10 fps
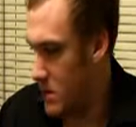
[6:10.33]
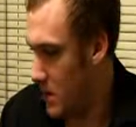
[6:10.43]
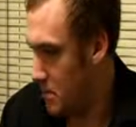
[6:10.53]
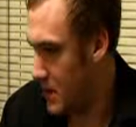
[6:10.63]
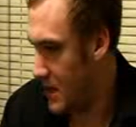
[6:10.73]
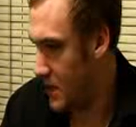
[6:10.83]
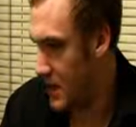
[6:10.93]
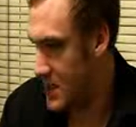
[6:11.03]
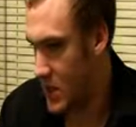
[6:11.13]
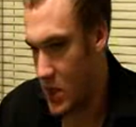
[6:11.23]
A big
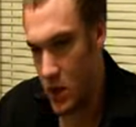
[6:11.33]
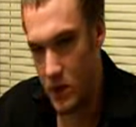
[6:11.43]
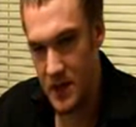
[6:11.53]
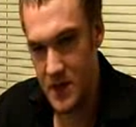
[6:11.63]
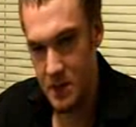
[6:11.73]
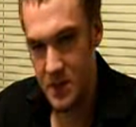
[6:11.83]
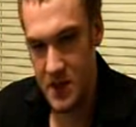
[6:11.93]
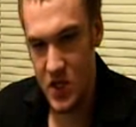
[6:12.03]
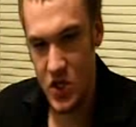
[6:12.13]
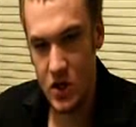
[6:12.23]
thing to note is the
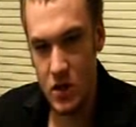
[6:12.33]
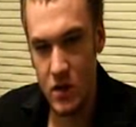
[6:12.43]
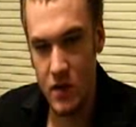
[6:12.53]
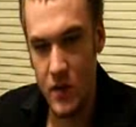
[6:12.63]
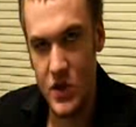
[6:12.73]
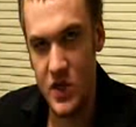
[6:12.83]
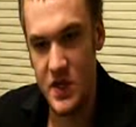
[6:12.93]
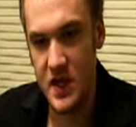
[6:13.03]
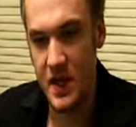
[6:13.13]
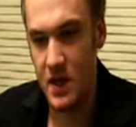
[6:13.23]
position of which you're
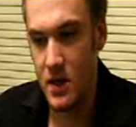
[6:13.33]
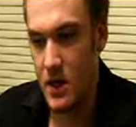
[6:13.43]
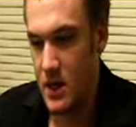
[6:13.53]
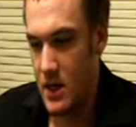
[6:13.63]
sitting.